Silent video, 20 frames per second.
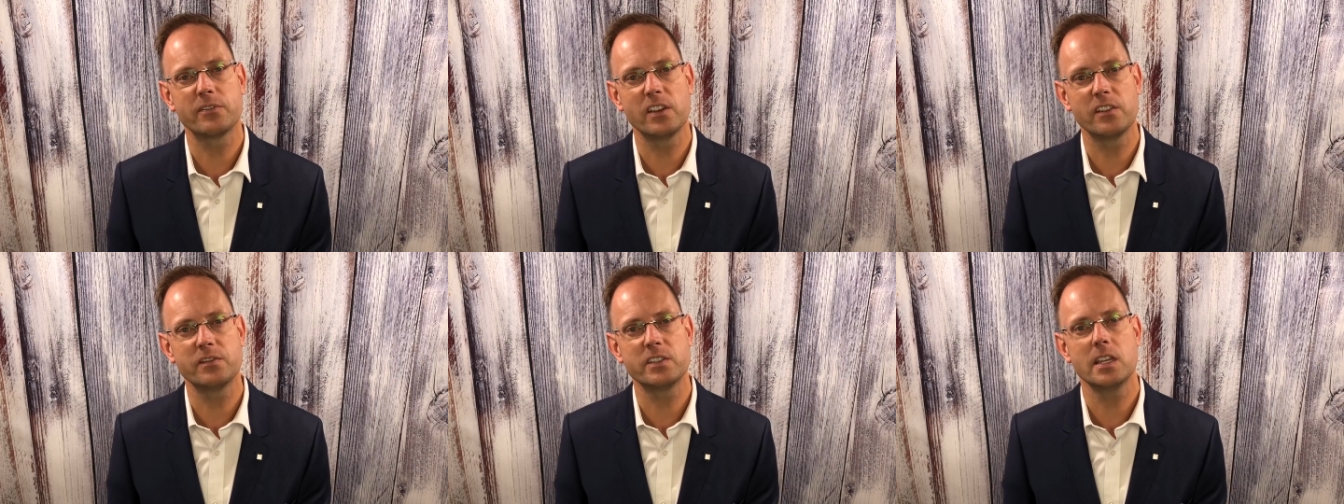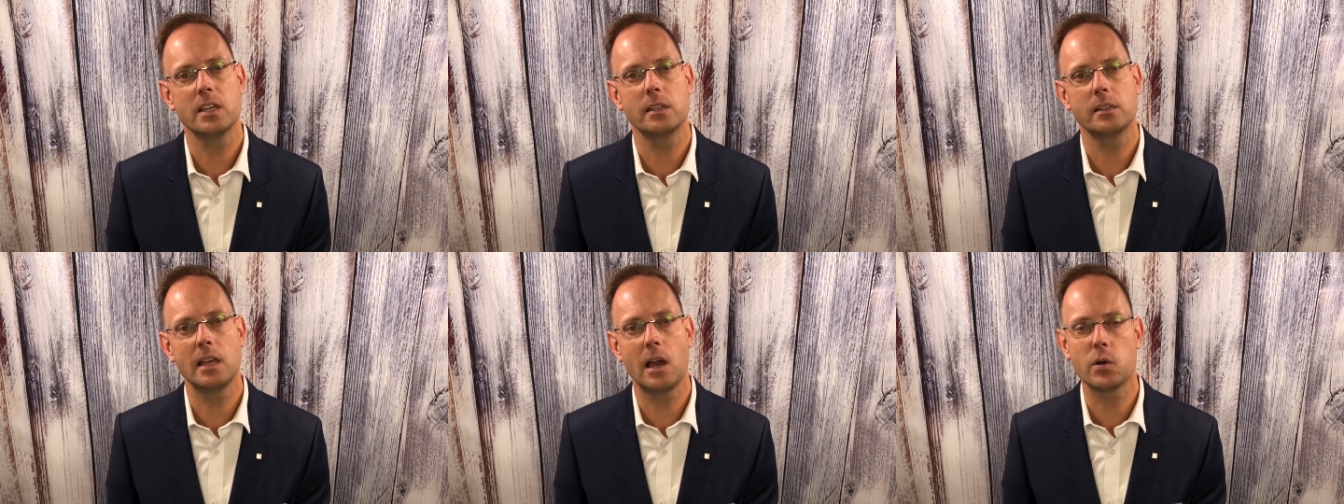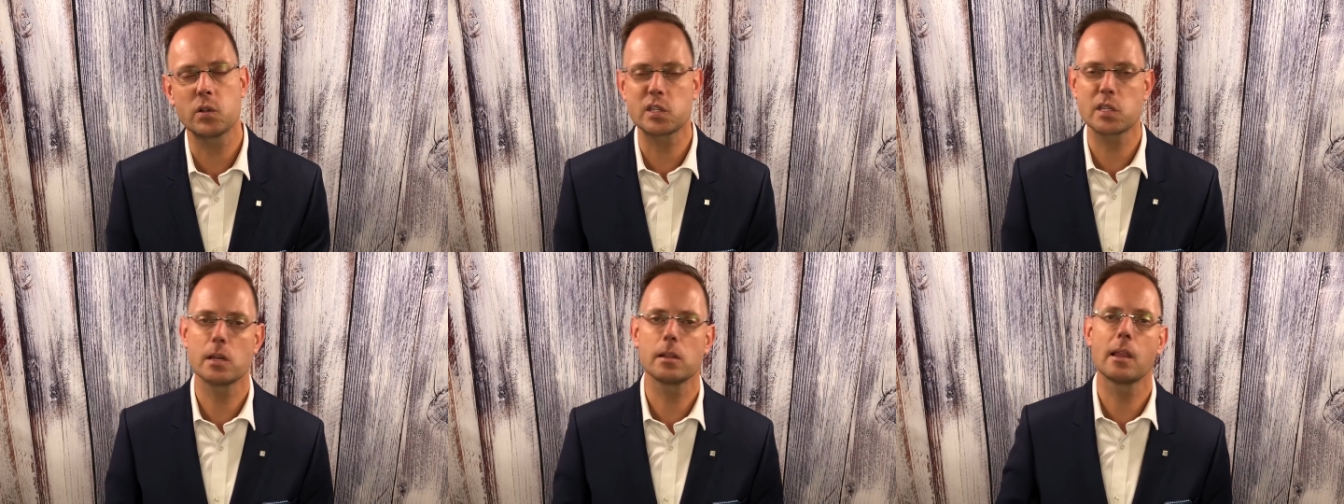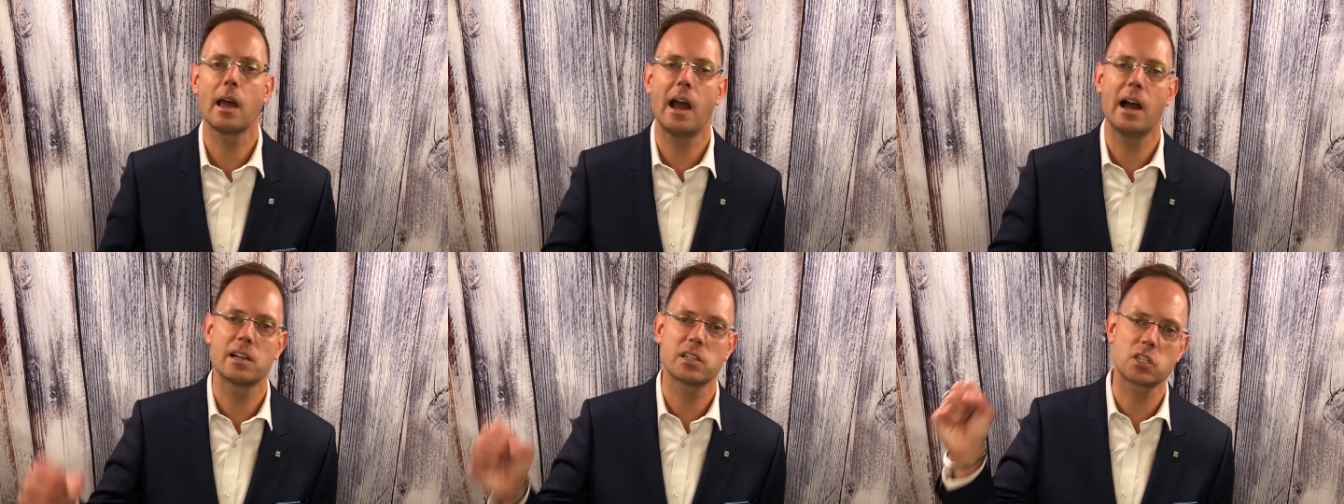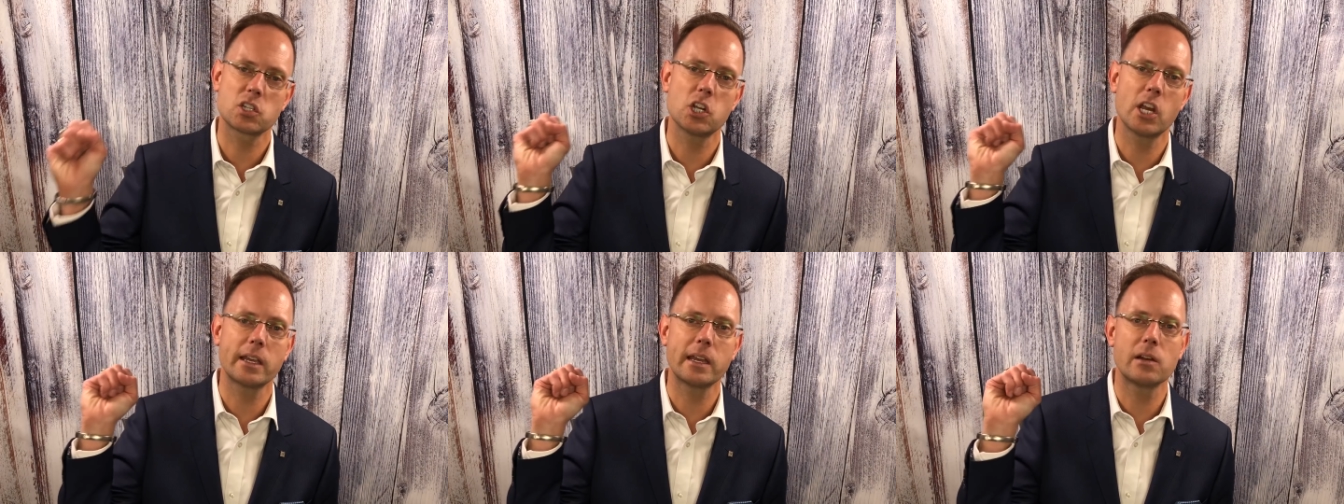15. Now it's the
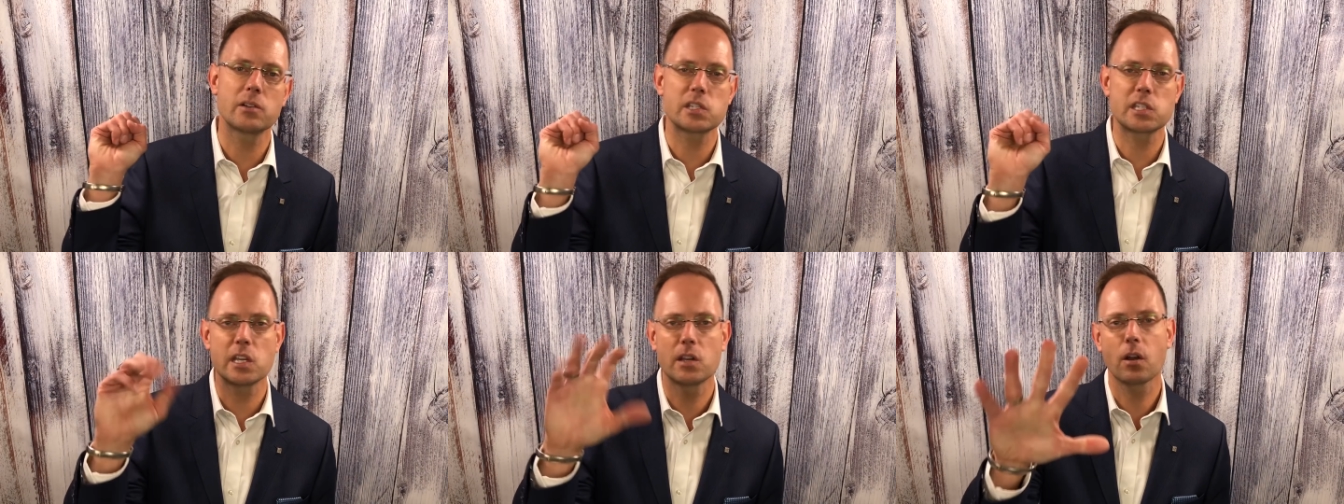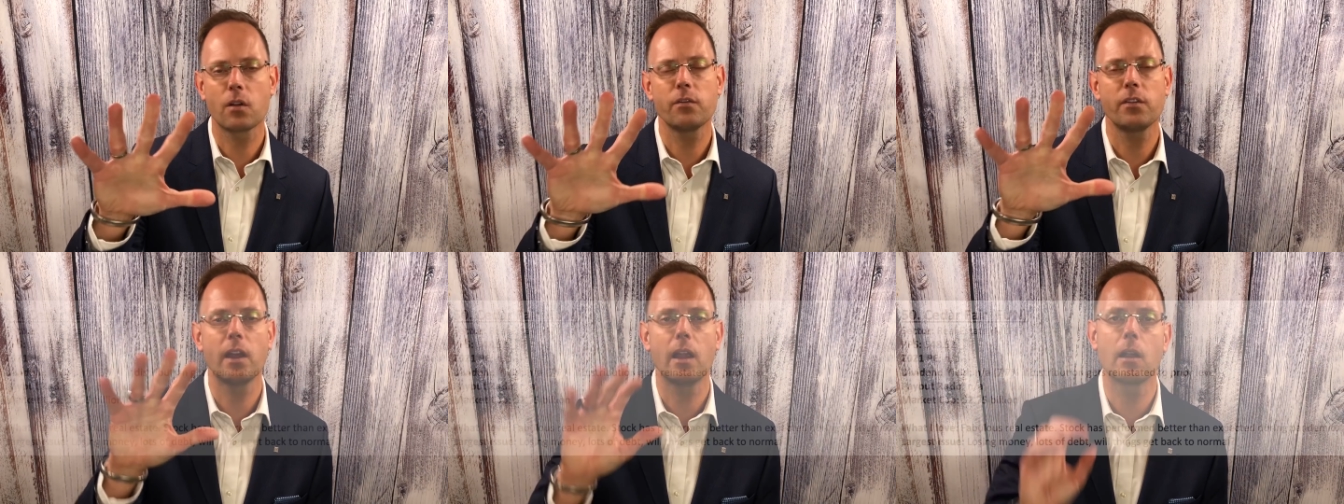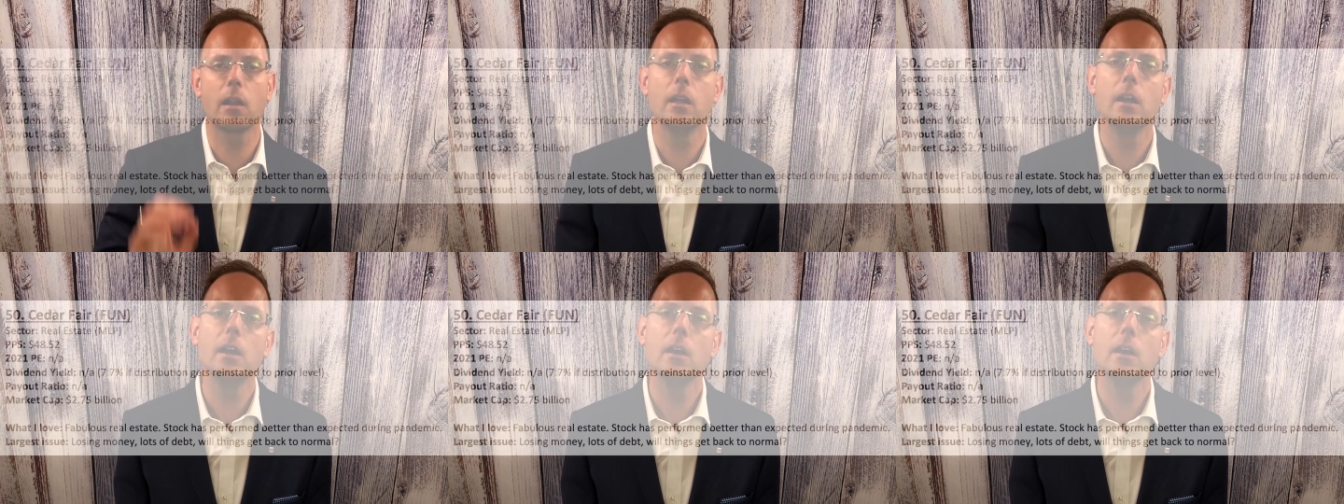last. Check out Cedar Fair